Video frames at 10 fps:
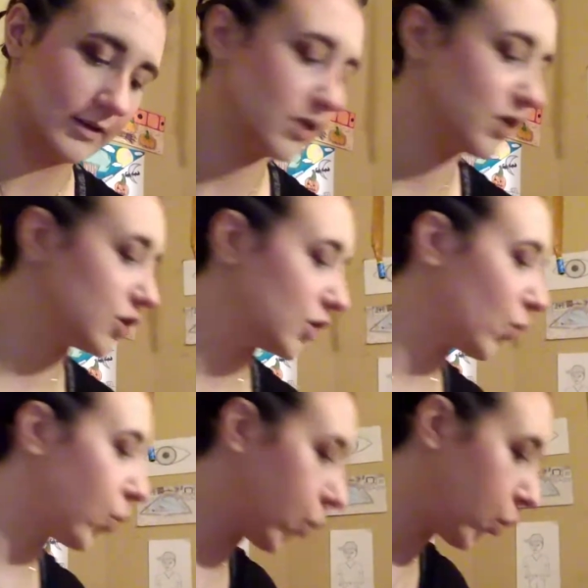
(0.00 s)

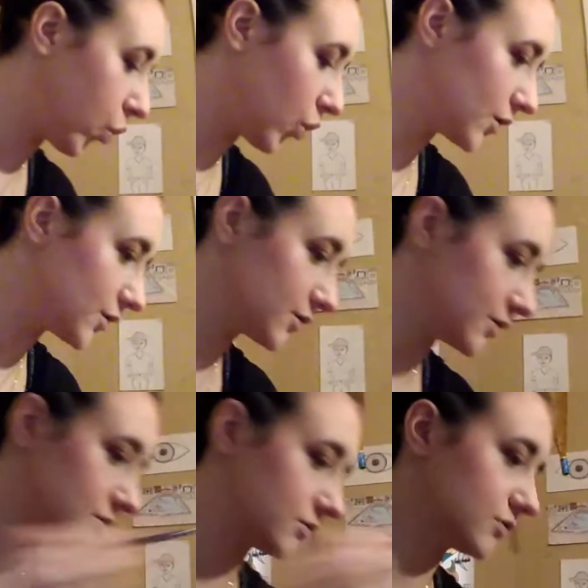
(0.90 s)

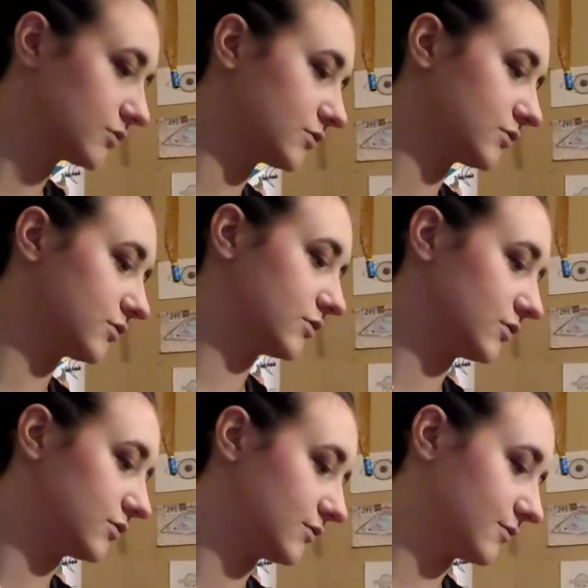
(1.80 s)

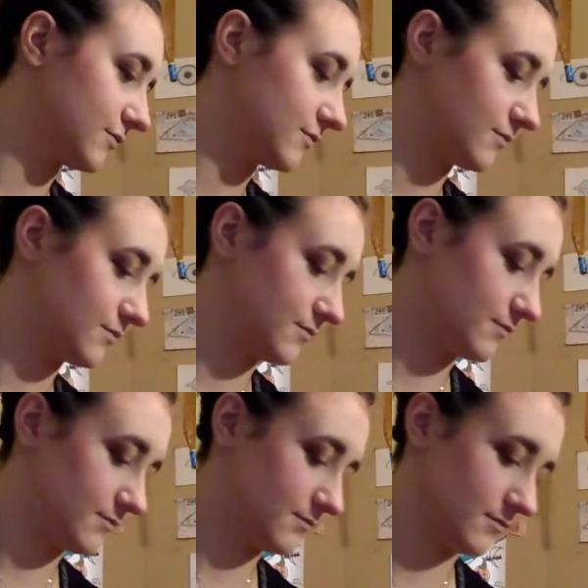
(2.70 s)

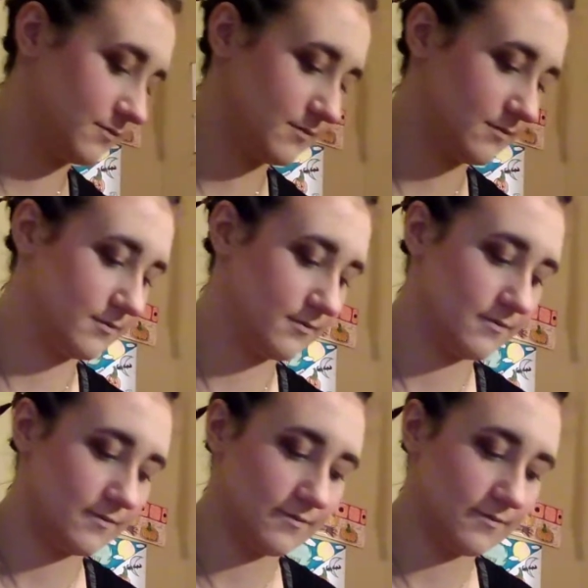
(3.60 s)
Nobody speaks.